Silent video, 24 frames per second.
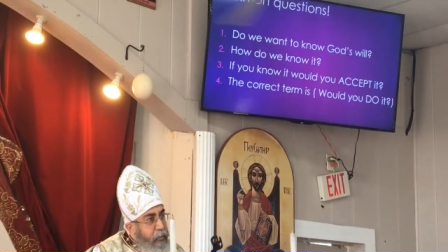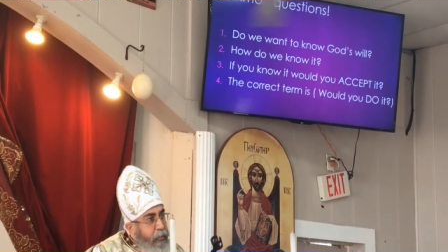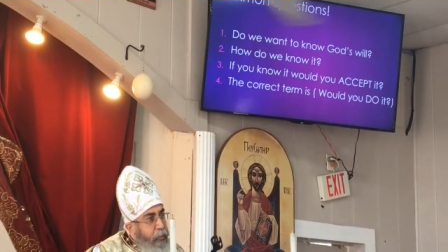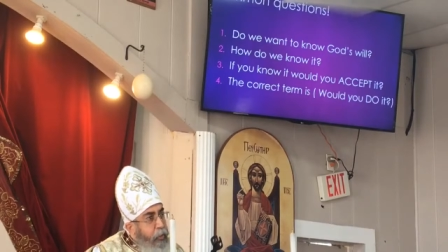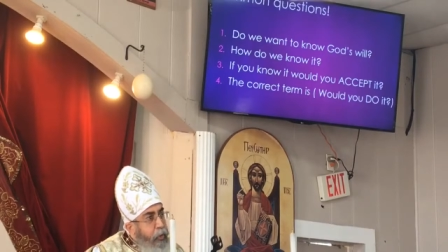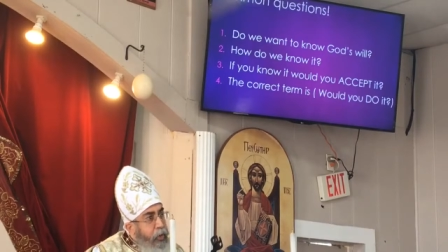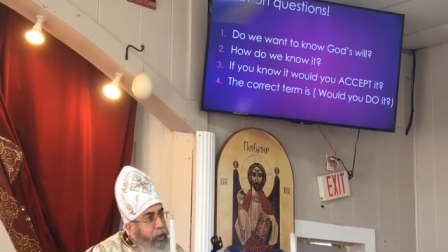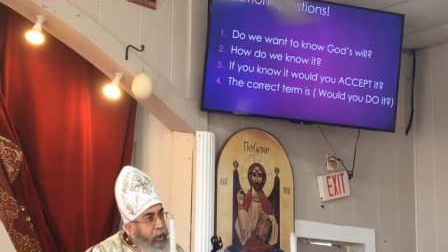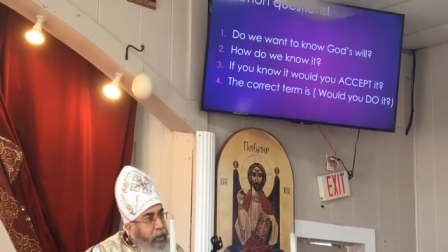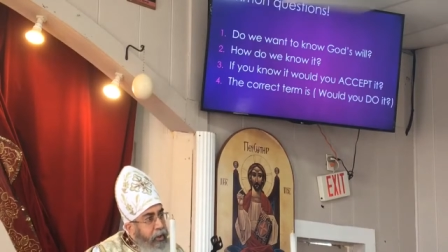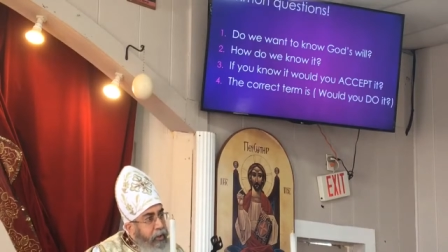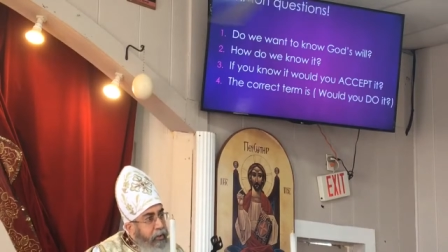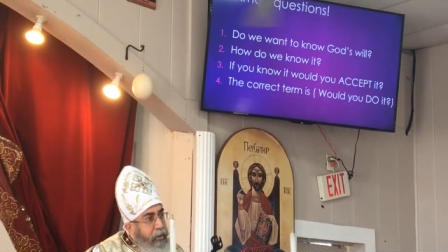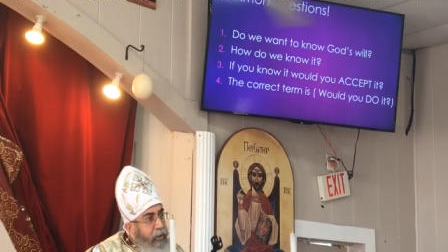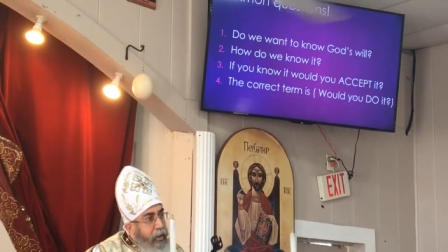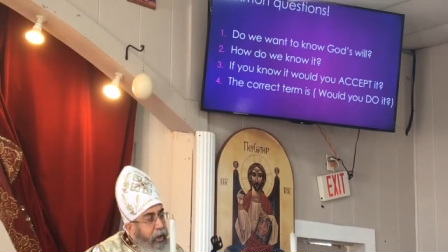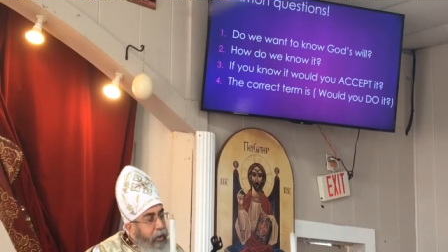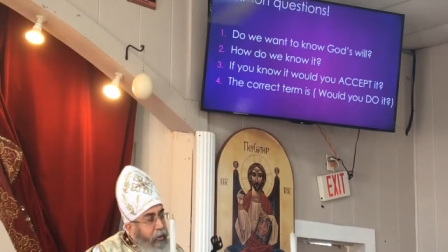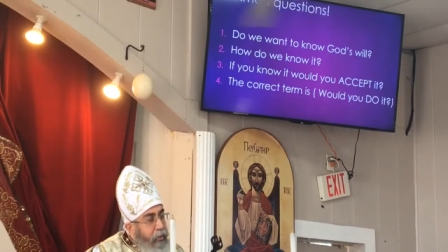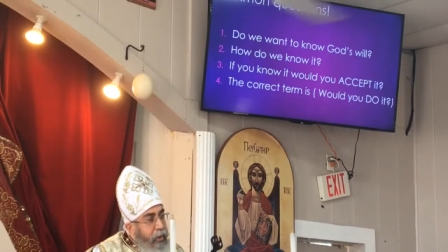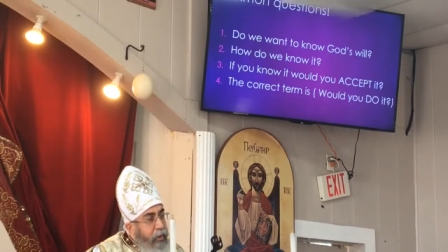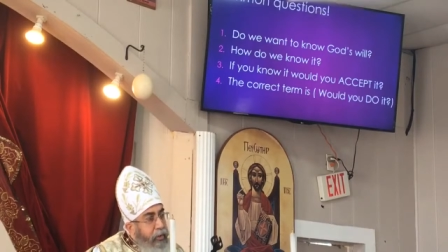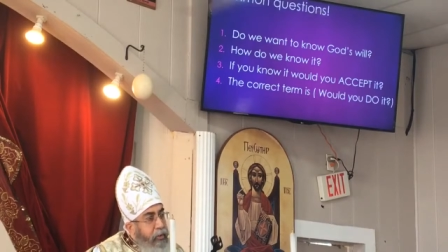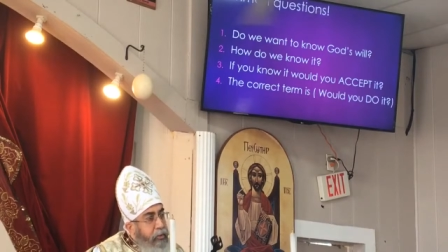the point
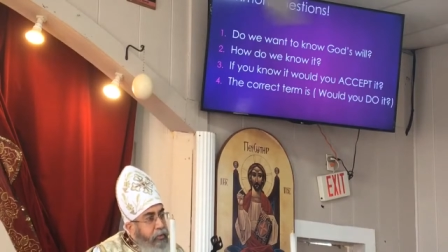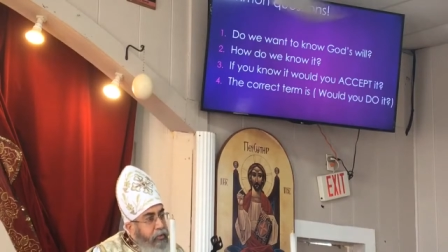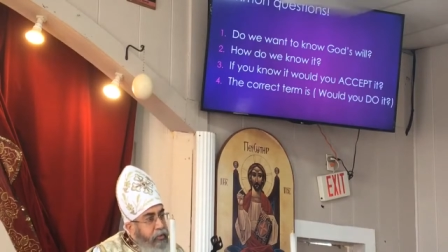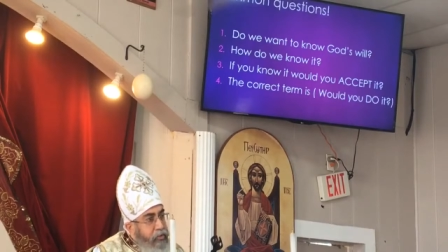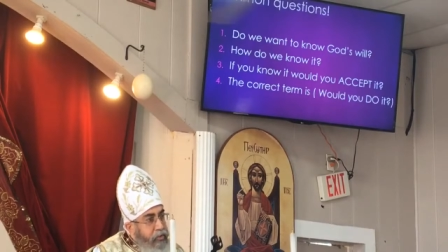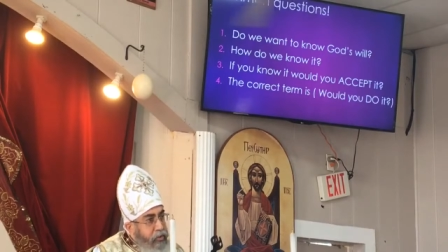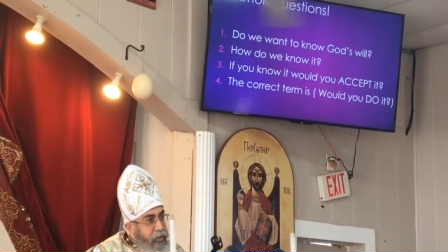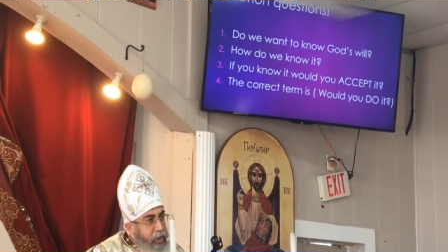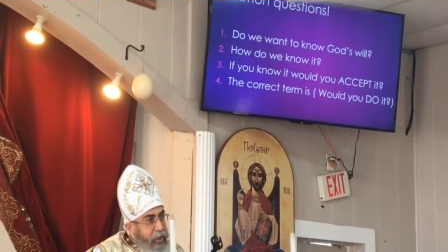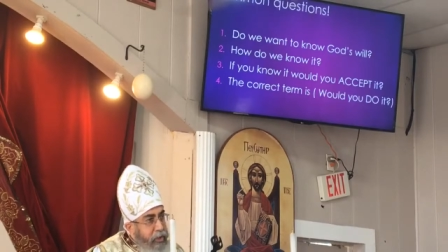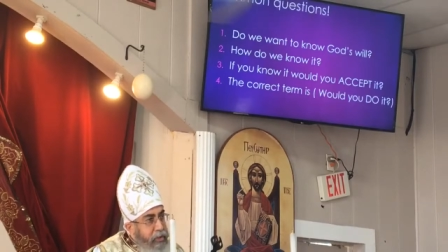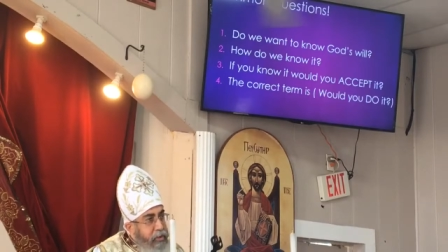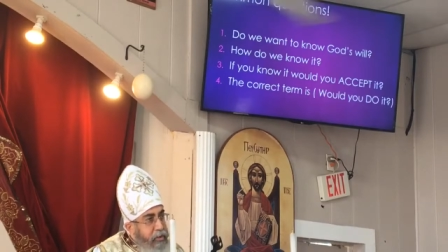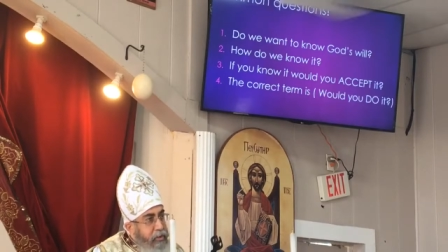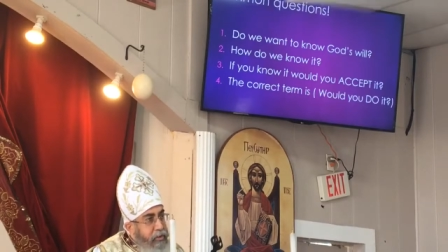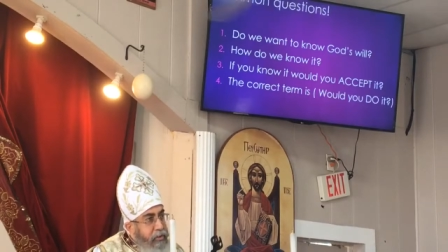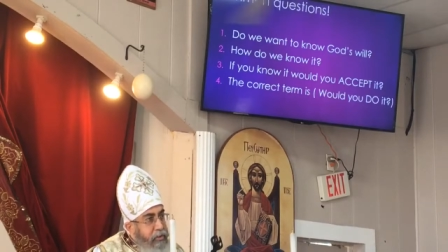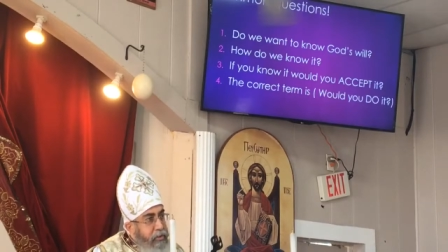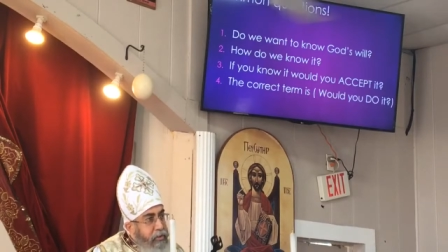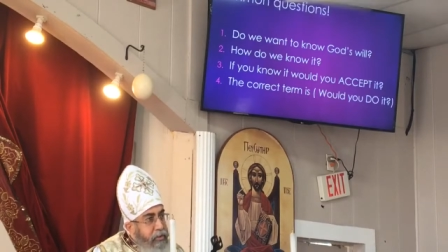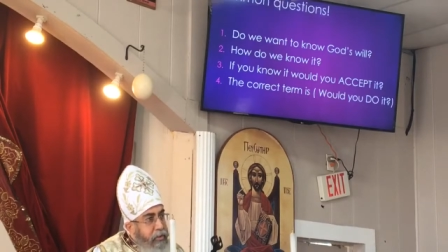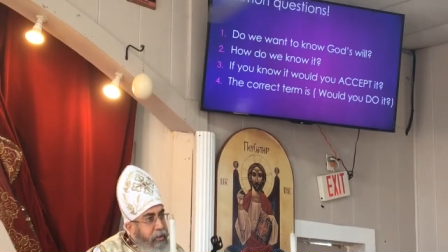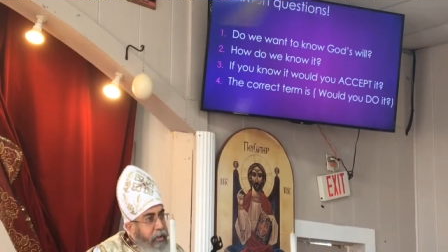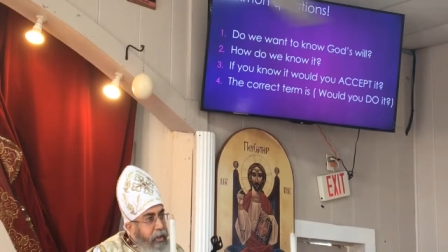I want to
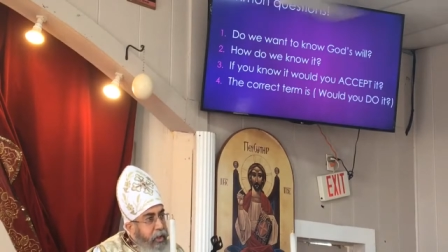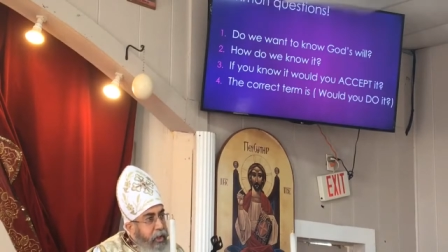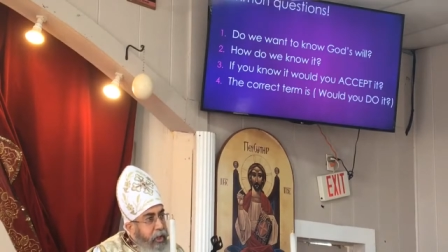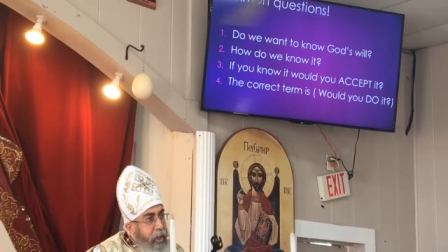stress.